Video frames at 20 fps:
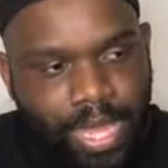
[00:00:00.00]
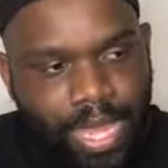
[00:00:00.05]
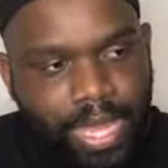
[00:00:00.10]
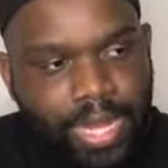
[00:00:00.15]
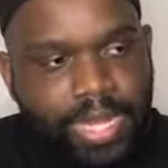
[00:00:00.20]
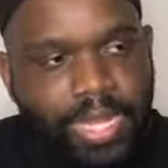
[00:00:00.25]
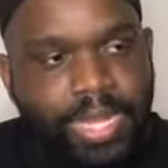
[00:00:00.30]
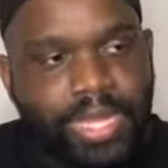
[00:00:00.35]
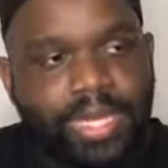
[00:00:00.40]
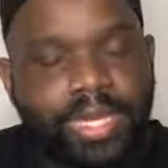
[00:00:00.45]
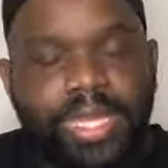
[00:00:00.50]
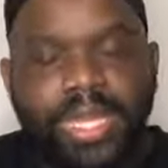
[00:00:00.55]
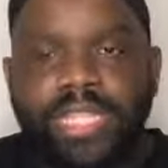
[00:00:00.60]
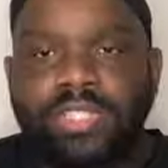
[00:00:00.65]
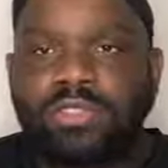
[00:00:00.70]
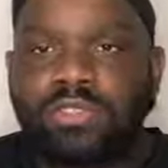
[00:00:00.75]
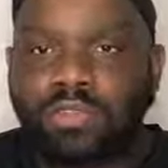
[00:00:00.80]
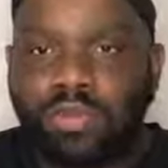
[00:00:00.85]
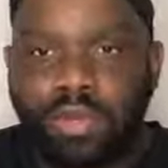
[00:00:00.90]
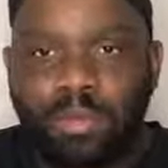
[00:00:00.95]
And again,
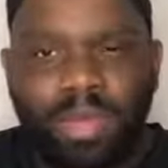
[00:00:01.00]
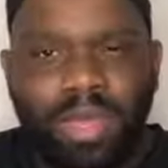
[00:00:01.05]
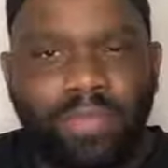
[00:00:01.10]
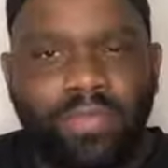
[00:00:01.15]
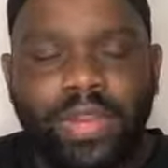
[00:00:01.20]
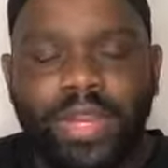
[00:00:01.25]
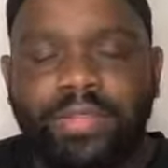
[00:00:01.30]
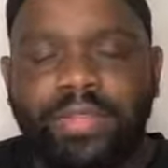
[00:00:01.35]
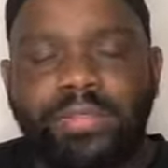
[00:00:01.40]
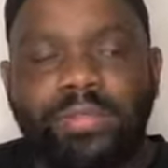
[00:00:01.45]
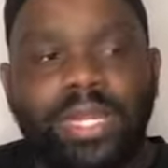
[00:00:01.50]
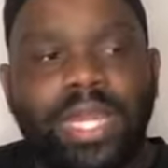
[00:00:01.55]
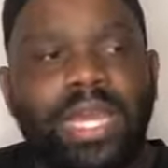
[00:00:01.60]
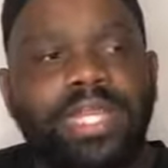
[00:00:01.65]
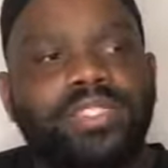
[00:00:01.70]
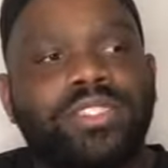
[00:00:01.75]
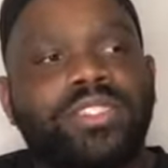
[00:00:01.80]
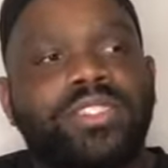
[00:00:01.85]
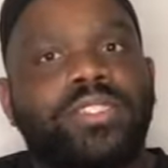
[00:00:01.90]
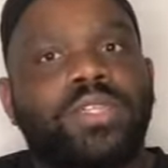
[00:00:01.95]
D'Andra's one of my favorites, but I
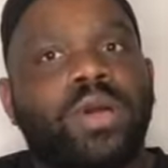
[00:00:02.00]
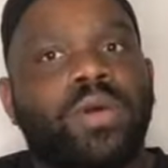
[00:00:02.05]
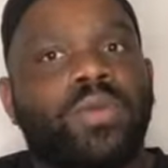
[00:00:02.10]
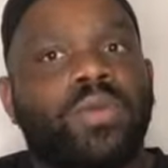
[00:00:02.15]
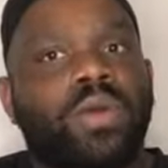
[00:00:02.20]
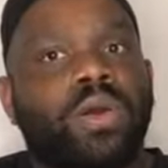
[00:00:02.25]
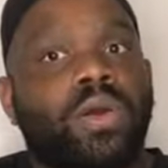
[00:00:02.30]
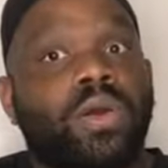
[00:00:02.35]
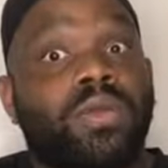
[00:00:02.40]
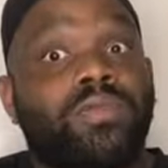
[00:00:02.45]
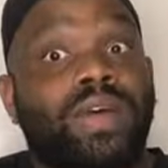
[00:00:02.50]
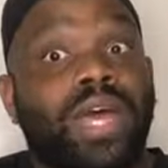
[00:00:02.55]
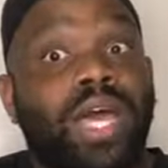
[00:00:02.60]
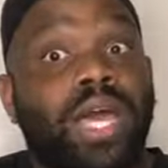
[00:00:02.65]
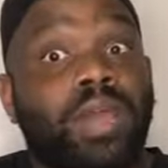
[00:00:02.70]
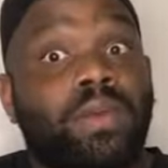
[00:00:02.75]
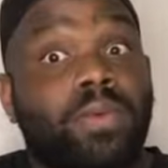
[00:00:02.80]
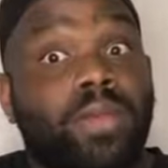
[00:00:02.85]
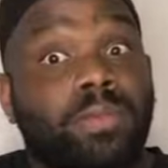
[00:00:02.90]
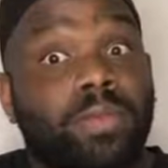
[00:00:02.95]
just don't know if
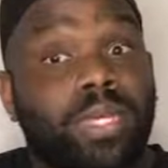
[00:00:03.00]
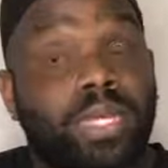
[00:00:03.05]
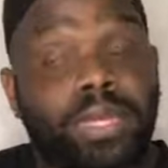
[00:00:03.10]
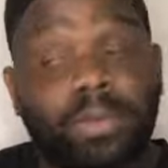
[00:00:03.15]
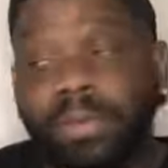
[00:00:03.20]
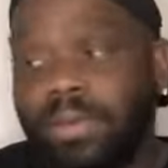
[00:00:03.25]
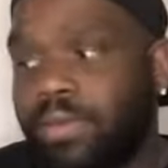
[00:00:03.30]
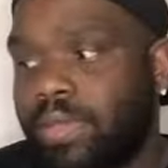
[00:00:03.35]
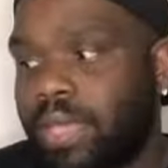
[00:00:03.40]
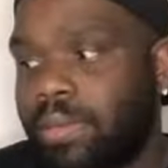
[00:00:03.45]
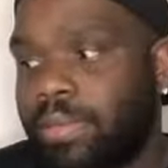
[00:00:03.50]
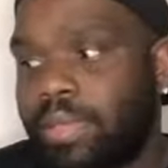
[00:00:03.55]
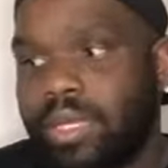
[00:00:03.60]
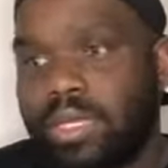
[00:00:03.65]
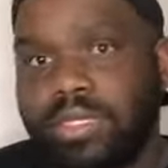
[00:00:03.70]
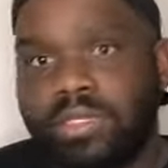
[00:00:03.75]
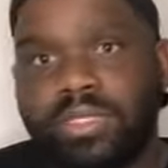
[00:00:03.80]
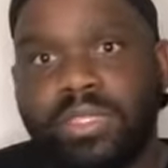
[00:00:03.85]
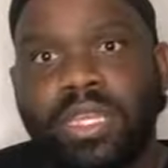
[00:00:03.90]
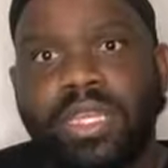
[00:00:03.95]
I would have been able to do that
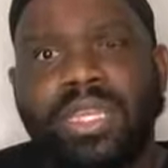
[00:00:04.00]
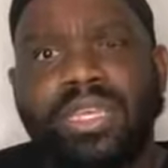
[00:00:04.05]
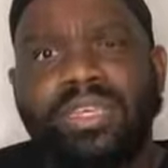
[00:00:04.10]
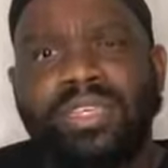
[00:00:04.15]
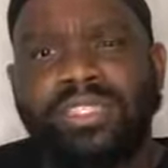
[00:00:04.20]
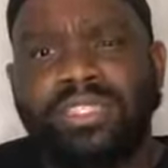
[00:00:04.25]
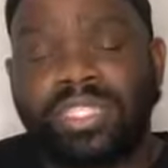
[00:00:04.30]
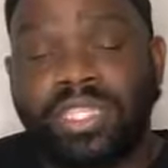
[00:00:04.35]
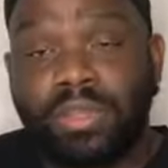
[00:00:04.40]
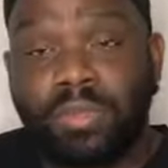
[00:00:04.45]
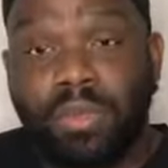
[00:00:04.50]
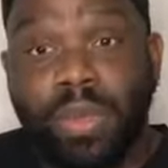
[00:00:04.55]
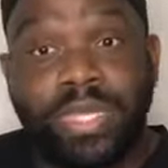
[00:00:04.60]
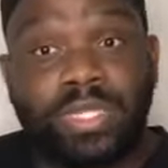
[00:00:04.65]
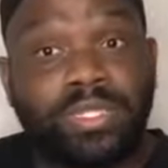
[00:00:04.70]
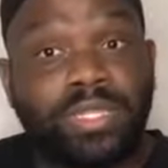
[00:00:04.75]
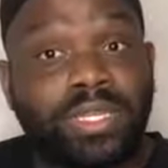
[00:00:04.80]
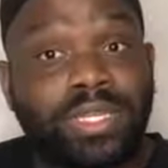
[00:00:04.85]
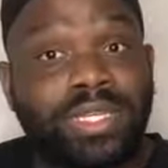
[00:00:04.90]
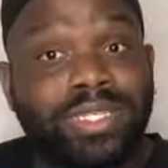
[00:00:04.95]
because she
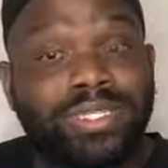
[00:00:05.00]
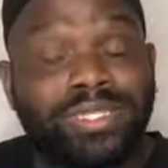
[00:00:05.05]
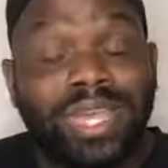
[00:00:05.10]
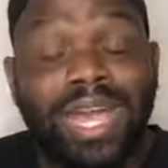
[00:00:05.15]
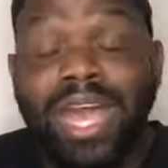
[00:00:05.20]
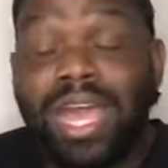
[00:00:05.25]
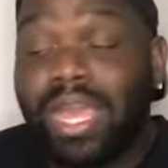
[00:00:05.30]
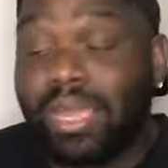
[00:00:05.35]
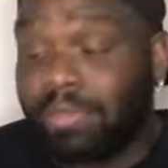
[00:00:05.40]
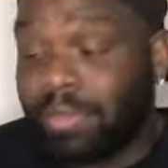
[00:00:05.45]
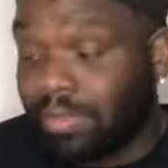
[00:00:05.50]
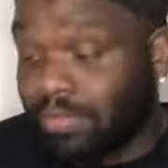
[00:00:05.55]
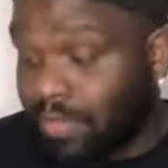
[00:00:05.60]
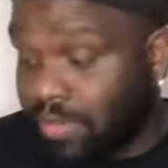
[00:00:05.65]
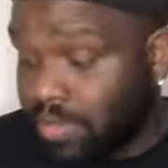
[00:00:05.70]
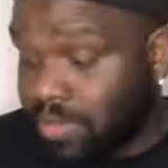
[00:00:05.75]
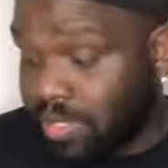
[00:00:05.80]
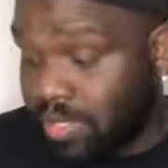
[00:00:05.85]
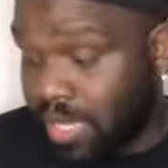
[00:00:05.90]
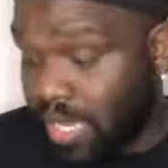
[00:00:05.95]
wasted his time the
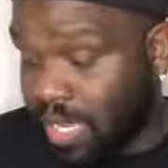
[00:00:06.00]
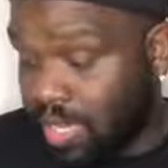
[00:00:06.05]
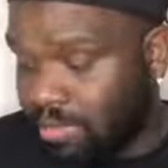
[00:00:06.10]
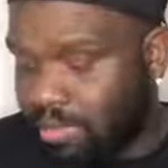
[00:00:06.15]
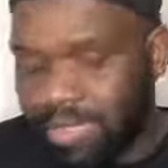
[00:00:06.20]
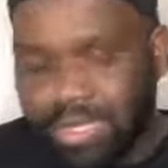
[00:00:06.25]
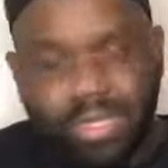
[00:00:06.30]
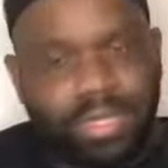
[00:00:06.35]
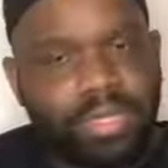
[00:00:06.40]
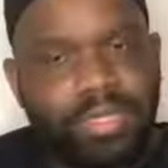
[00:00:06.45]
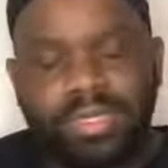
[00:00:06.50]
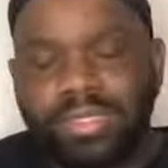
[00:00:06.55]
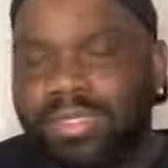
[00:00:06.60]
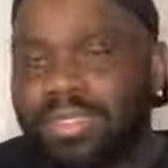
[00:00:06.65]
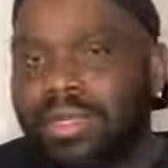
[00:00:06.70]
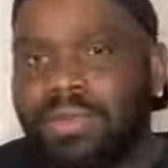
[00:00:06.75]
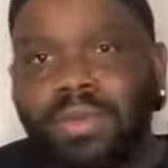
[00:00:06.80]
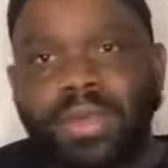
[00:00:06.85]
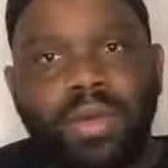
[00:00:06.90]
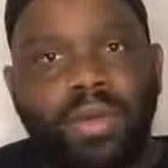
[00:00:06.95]
first time.
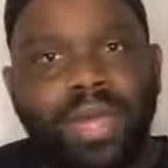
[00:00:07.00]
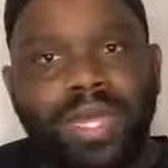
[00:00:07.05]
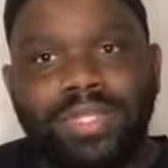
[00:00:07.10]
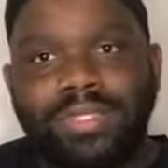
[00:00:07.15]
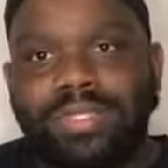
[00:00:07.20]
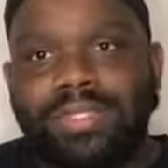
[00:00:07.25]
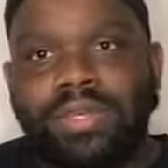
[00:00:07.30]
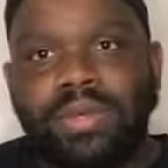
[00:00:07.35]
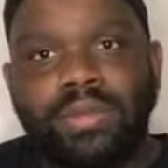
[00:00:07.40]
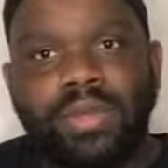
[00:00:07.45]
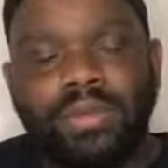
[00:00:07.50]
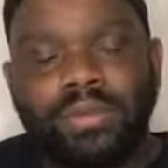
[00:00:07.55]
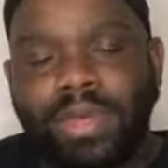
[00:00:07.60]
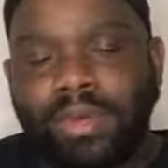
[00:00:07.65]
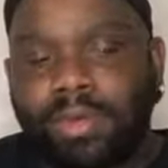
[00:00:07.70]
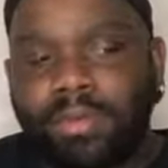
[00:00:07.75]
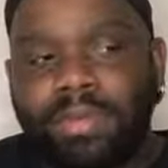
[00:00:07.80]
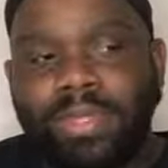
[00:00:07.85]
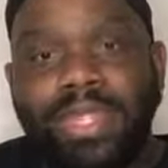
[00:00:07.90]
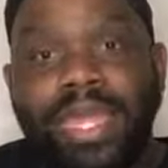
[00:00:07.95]
So no, I just don't know if I
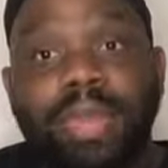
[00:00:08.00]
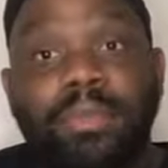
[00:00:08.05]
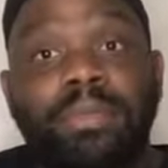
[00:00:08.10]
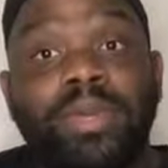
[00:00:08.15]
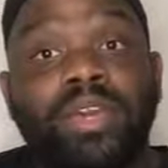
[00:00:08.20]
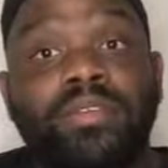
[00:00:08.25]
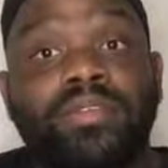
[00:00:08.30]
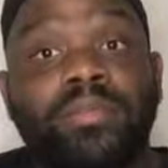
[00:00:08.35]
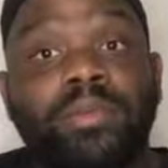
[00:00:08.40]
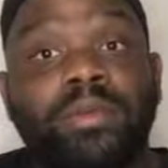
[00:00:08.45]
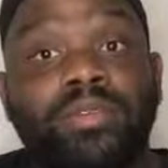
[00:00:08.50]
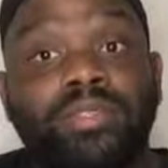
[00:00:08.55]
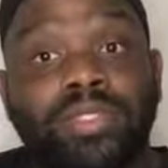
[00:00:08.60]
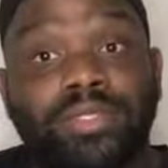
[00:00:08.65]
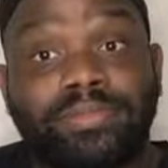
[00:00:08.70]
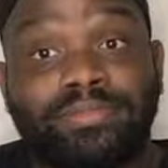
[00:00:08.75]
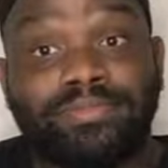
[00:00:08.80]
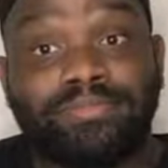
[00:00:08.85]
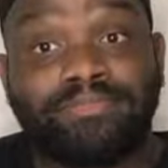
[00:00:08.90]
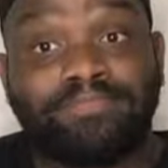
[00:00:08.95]
would be that big of a
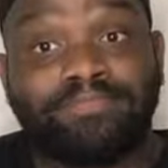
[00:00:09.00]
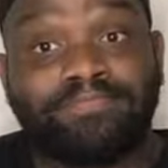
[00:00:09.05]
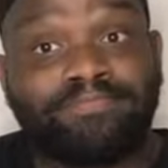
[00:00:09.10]
person.